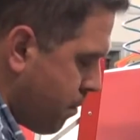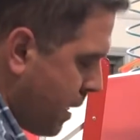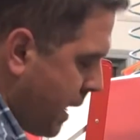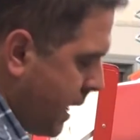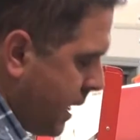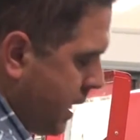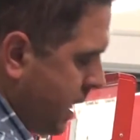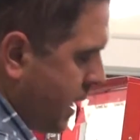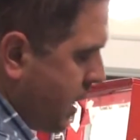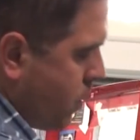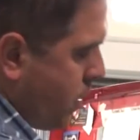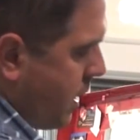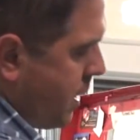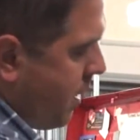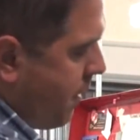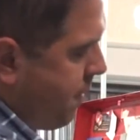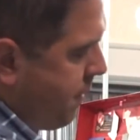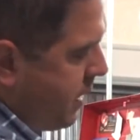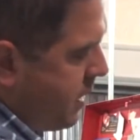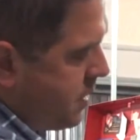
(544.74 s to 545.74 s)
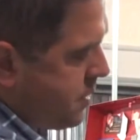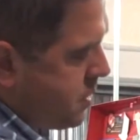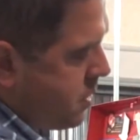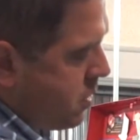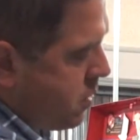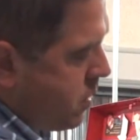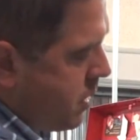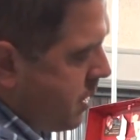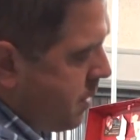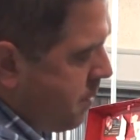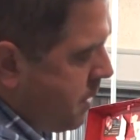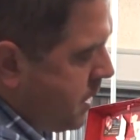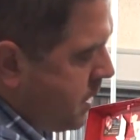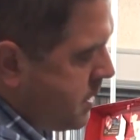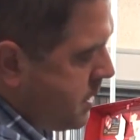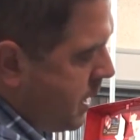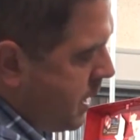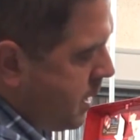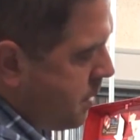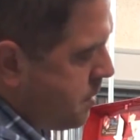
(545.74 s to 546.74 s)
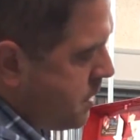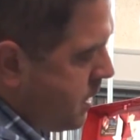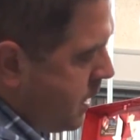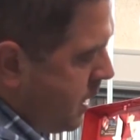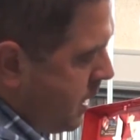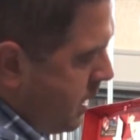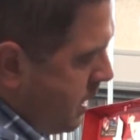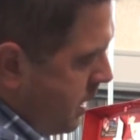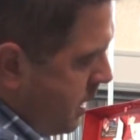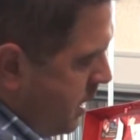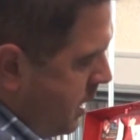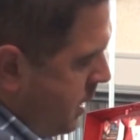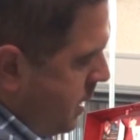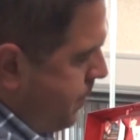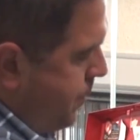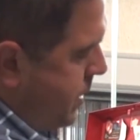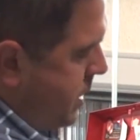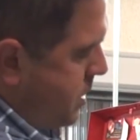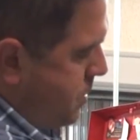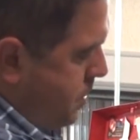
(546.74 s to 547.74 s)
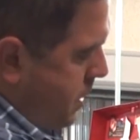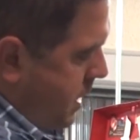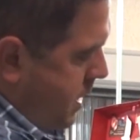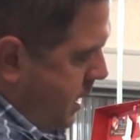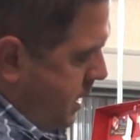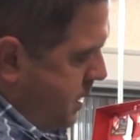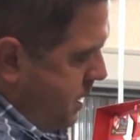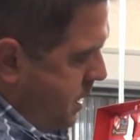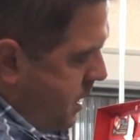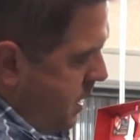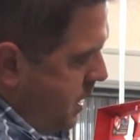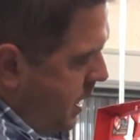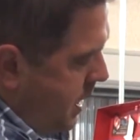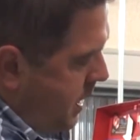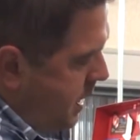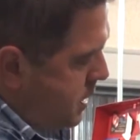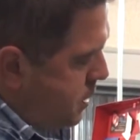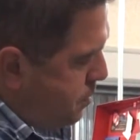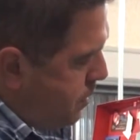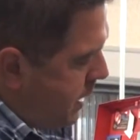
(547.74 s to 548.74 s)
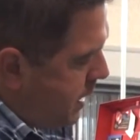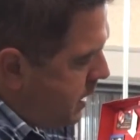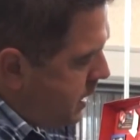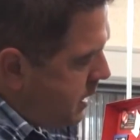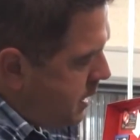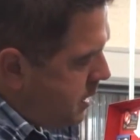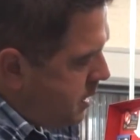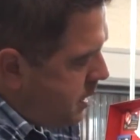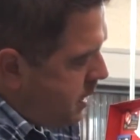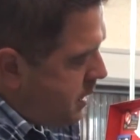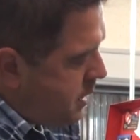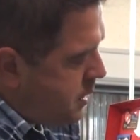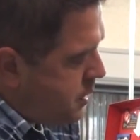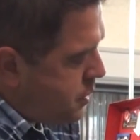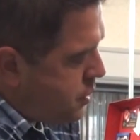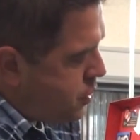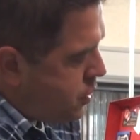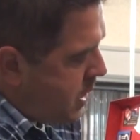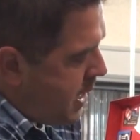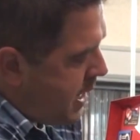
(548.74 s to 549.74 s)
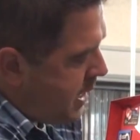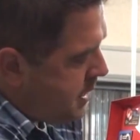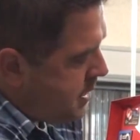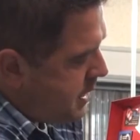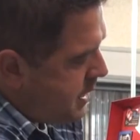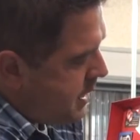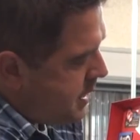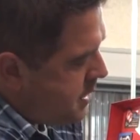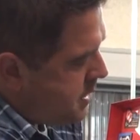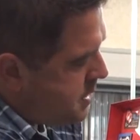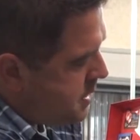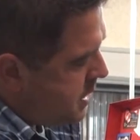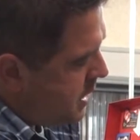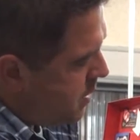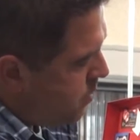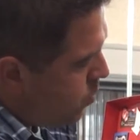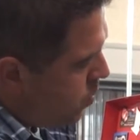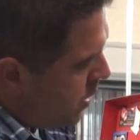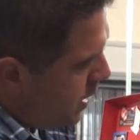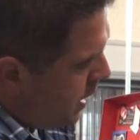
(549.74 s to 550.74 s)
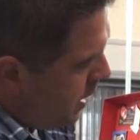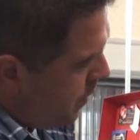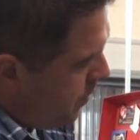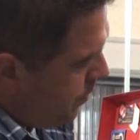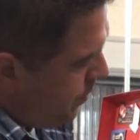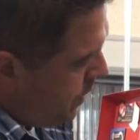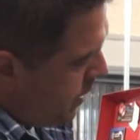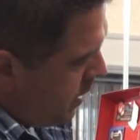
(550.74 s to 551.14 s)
mainly, and why they fail so quick many times, is because they're not expanding and contracting at the same rate.